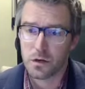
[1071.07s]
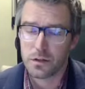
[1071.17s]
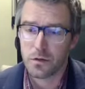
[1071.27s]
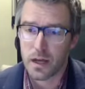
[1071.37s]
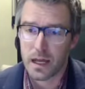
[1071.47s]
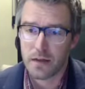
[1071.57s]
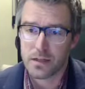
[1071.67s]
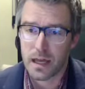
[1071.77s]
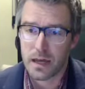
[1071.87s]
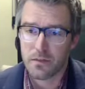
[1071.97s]
You don't have
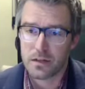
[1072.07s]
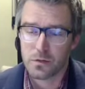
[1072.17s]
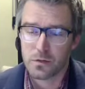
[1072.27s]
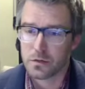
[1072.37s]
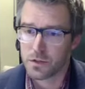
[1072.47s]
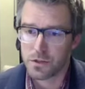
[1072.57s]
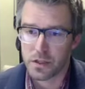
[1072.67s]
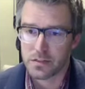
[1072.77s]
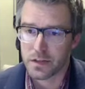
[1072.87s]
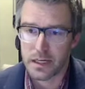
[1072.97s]
to have any sort of a
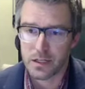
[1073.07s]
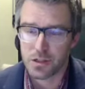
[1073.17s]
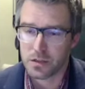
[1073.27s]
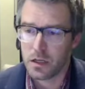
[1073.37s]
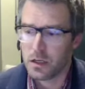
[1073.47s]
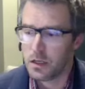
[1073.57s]
justification,